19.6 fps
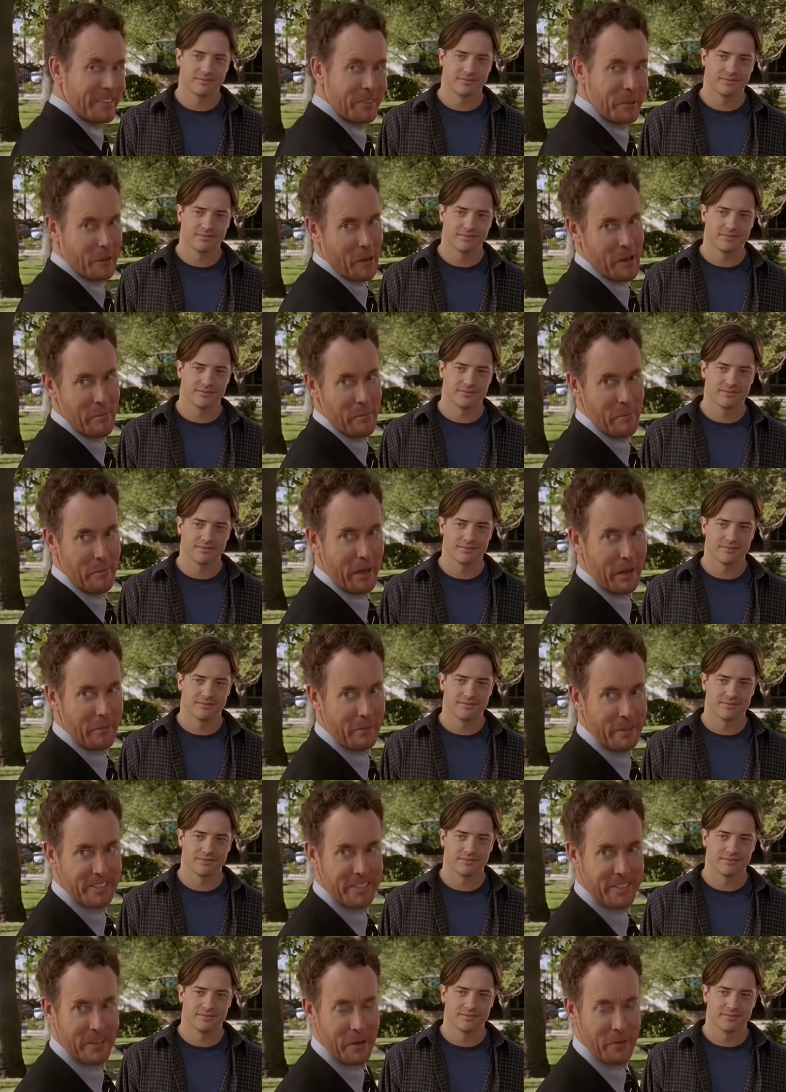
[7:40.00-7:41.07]
Speaker 1: crying
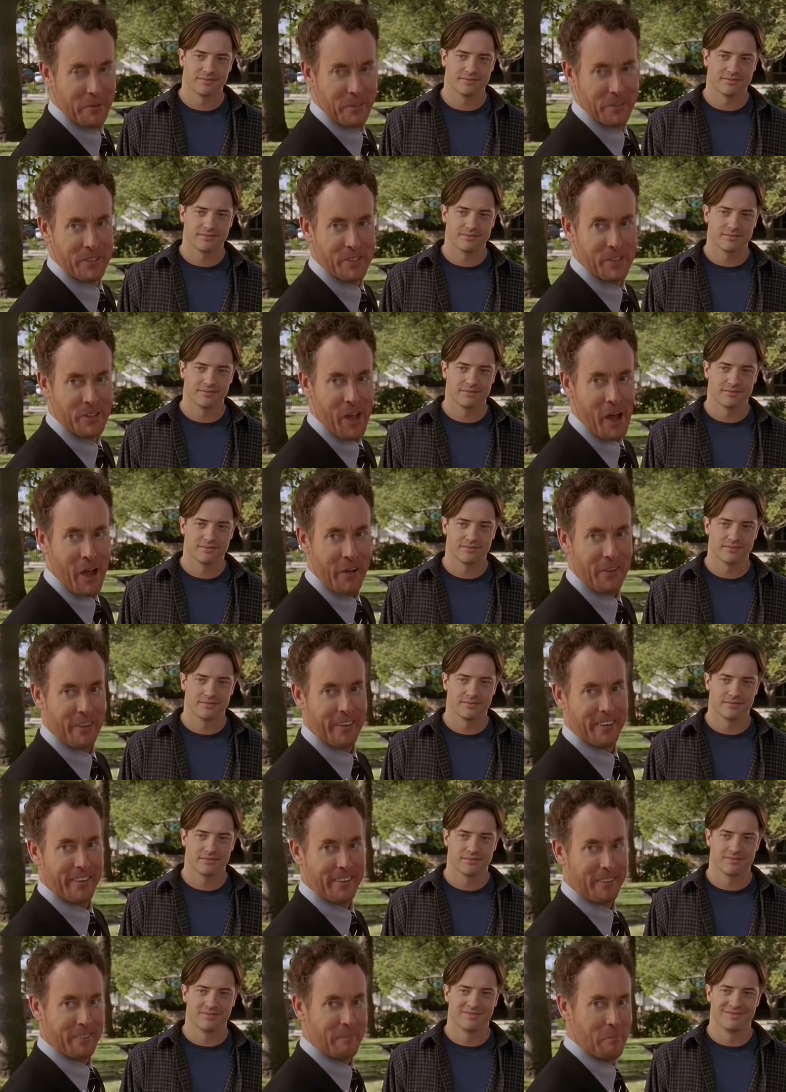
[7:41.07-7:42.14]
babies covered in
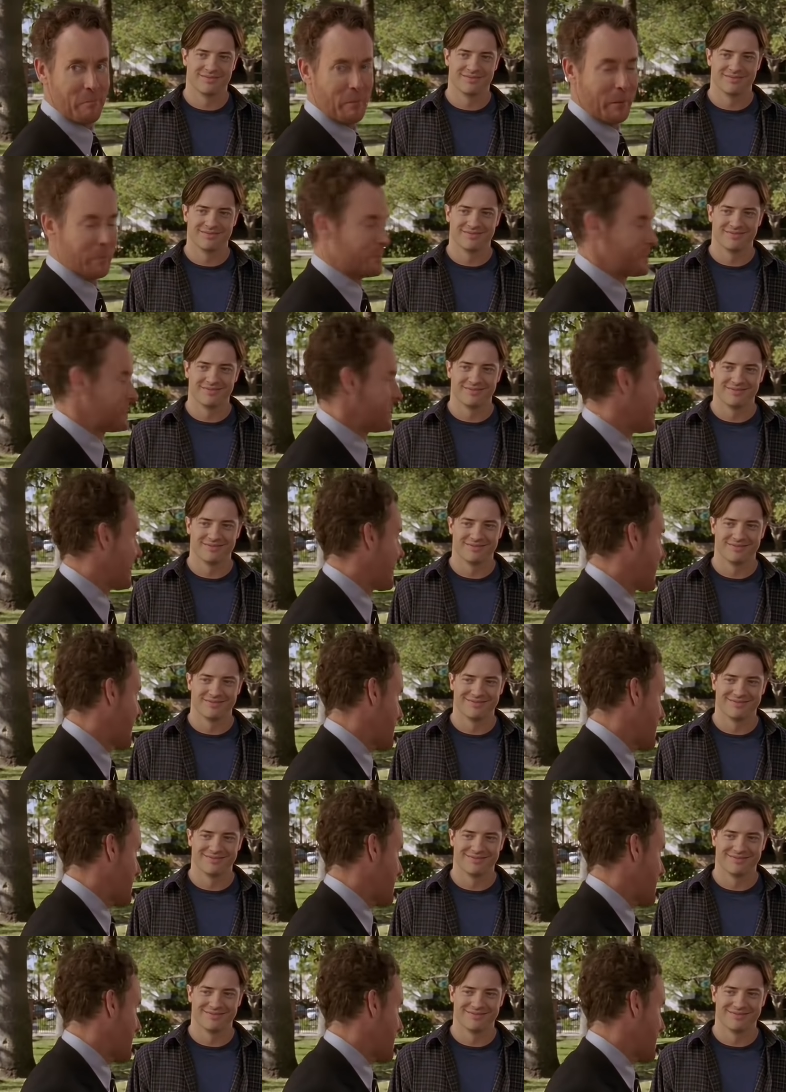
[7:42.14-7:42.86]
chocolate, people singing